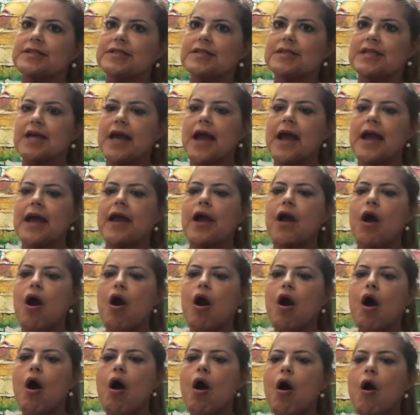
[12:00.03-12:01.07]
say,
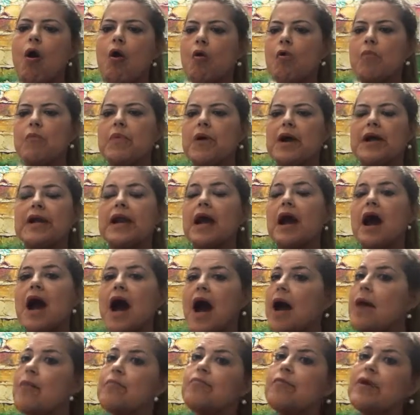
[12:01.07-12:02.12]
oh, but
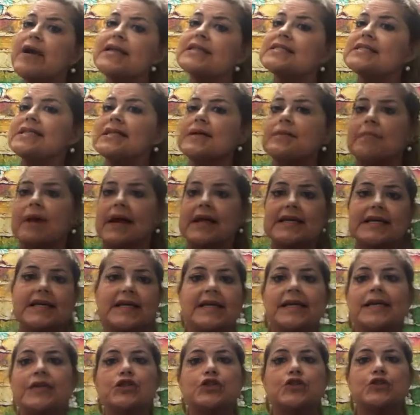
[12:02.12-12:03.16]
I'm raising my
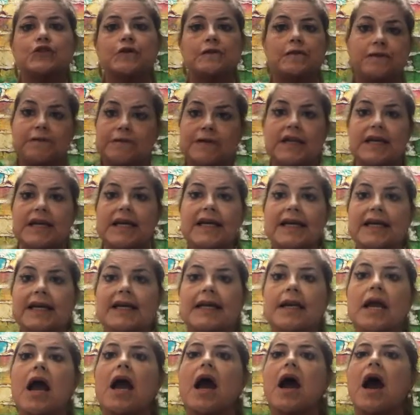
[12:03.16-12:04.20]
kids to fit
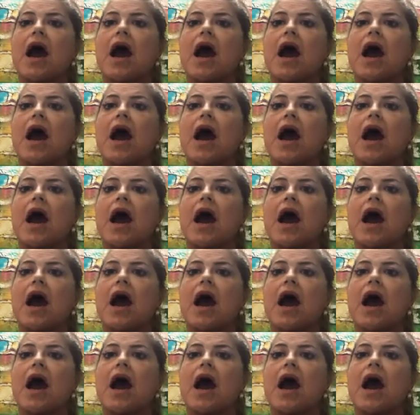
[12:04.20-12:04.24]
in.